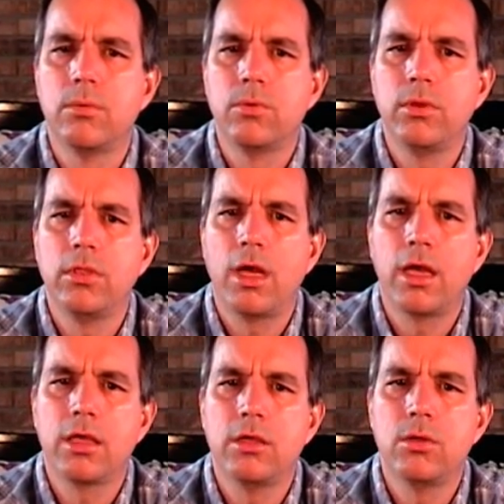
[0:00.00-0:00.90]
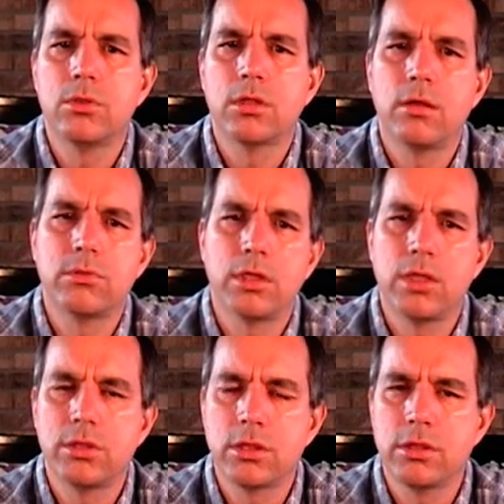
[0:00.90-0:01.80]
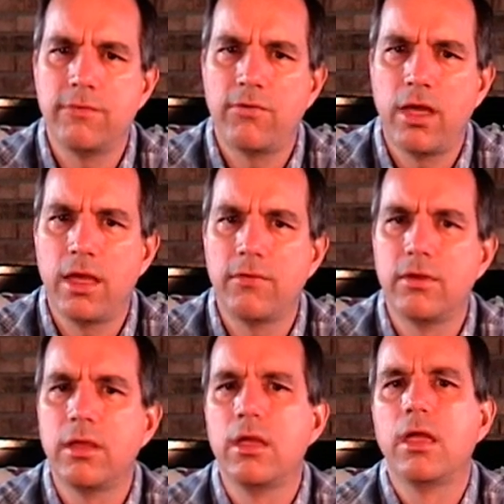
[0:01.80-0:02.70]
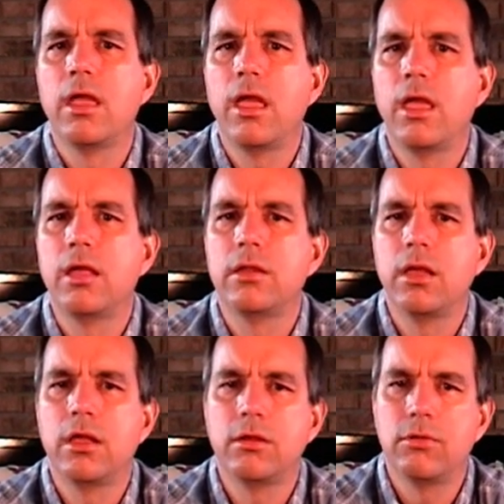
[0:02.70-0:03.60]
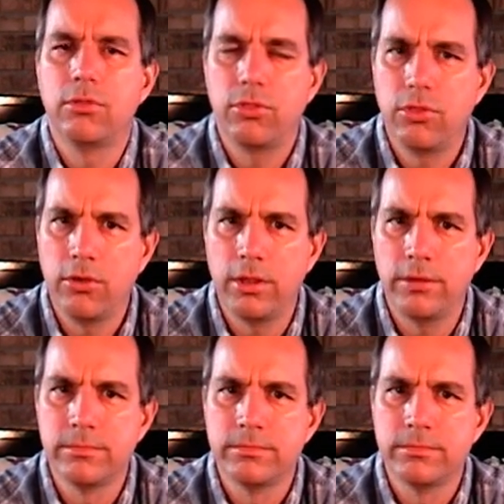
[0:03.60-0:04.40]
between the IQs of say 65 and 130,